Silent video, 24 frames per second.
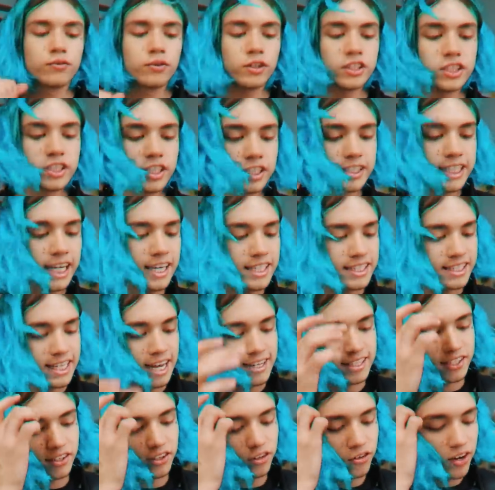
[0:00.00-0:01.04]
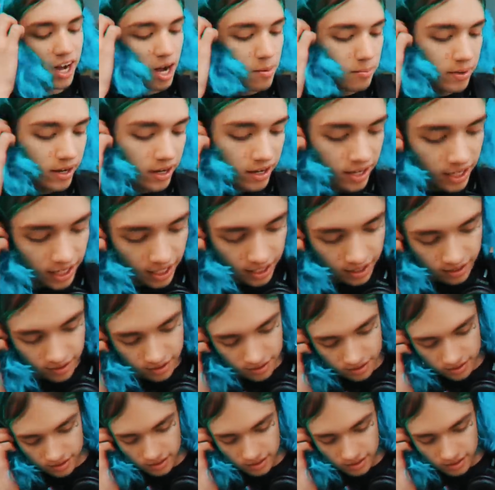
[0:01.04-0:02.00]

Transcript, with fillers: First, the taste test of the cranberry and